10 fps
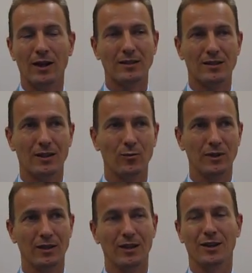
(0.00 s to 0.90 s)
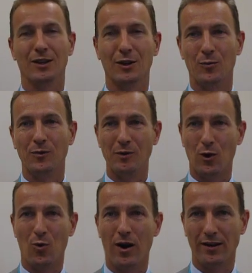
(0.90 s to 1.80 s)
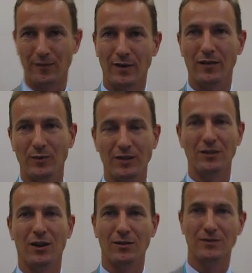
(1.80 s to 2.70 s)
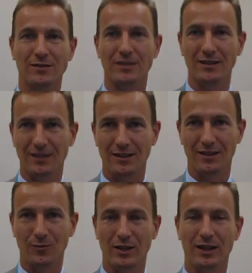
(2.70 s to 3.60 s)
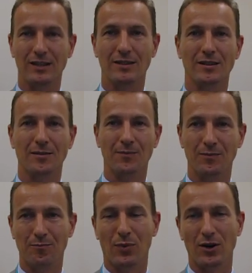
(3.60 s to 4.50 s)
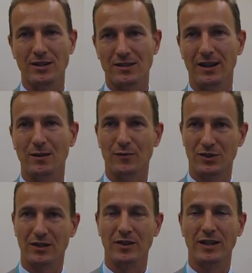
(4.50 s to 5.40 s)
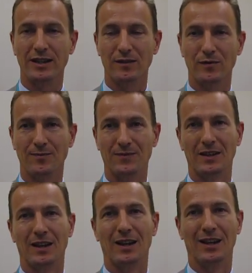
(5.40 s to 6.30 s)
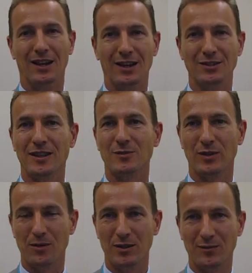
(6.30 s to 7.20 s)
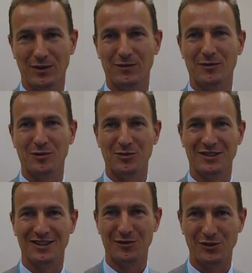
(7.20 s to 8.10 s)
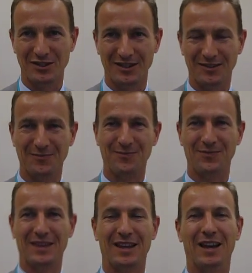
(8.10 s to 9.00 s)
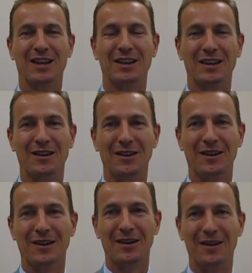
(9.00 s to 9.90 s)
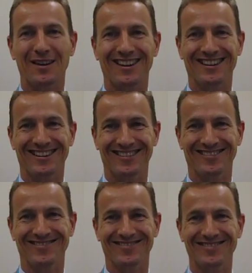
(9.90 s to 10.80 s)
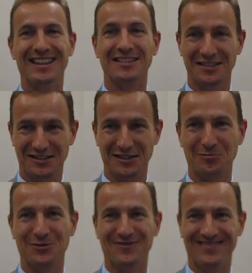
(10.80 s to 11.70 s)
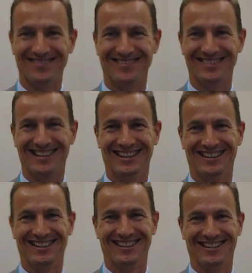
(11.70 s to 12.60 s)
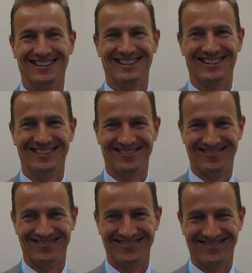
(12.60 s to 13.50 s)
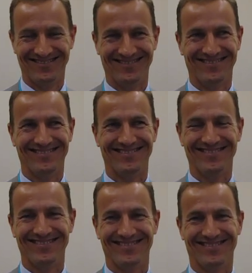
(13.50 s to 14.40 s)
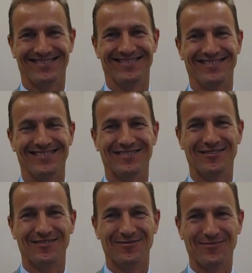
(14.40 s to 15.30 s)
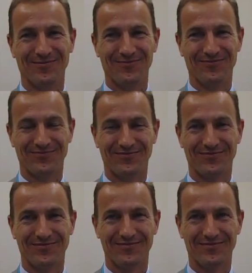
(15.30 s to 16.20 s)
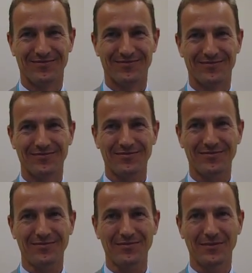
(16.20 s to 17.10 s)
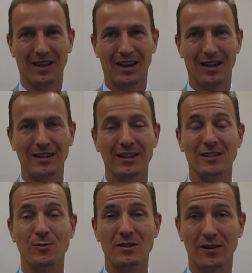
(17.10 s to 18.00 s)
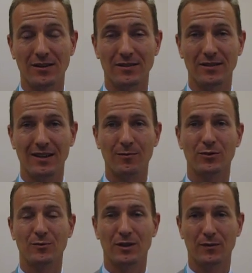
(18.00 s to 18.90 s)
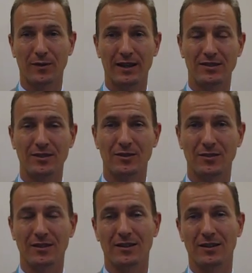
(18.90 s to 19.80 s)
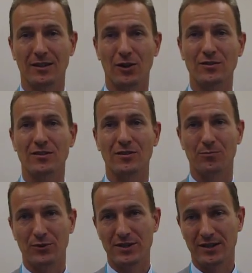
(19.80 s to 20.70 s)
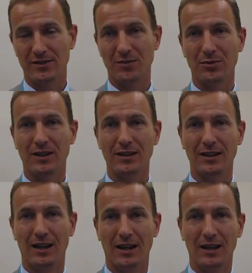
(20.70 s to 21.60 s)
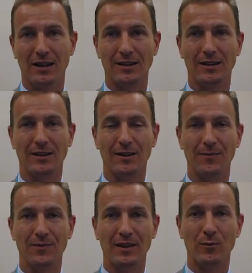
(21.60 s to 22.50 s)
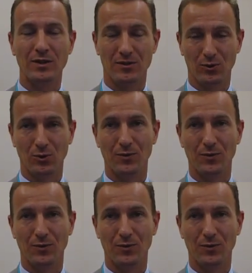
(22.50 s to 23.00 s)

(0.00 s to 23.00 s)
let's say we uh, we required five million dollars, and then uh, we had uh, parties sign up for seven and a half. Okay. So that's what I meant. Fifty percent oversight. That's not an actual figure. That's an example. That's an example. Okay. Good enough. And um, you said uh, you, you're at thirty-six tickets now. Yes, we started uh, April twelfth last year. Uh, launched our pre-sales campaign, um, and we sold